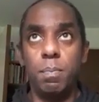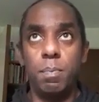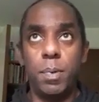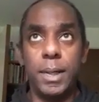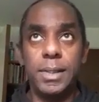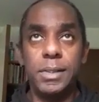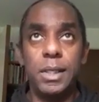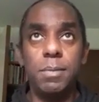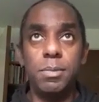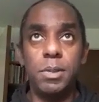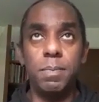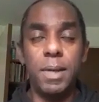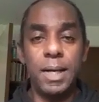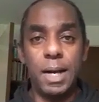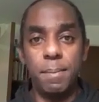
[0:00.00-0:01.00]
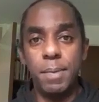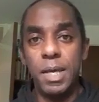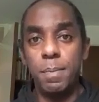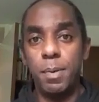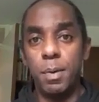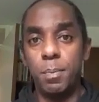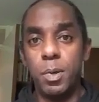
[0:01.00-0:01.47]
but it seems to me that
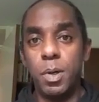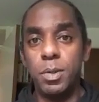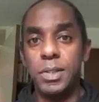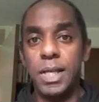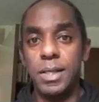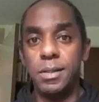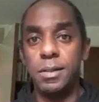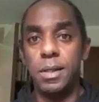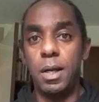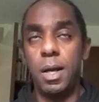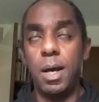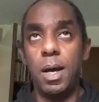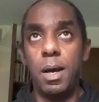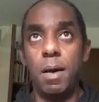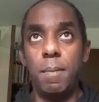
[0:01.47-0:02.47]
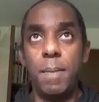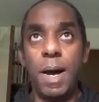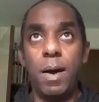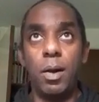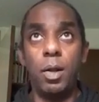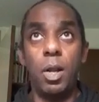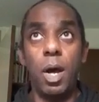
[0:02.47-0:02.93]
people are protesting
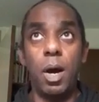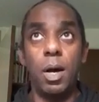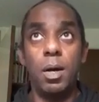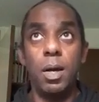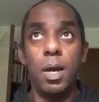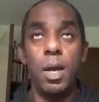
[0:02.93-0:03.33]
about a lot,